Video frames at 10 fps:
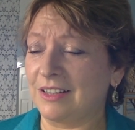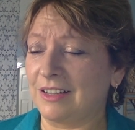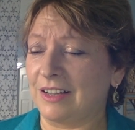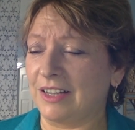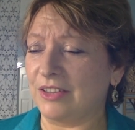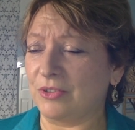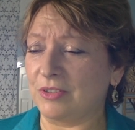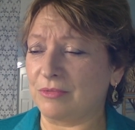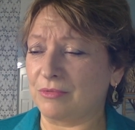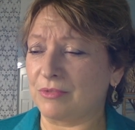I thought
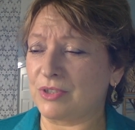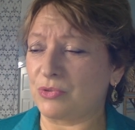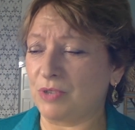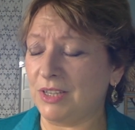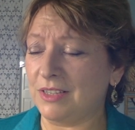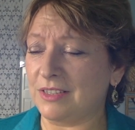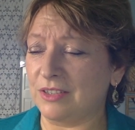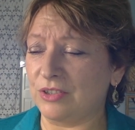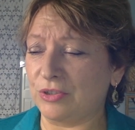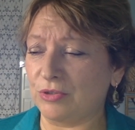sweets
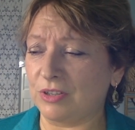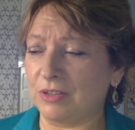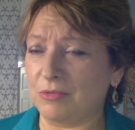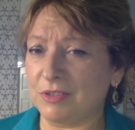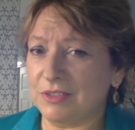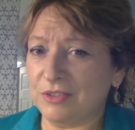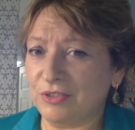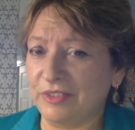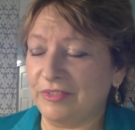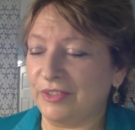and sugar wasn't
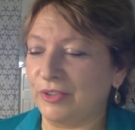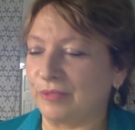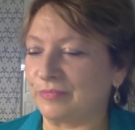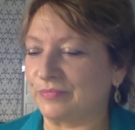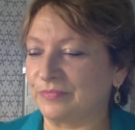good for you.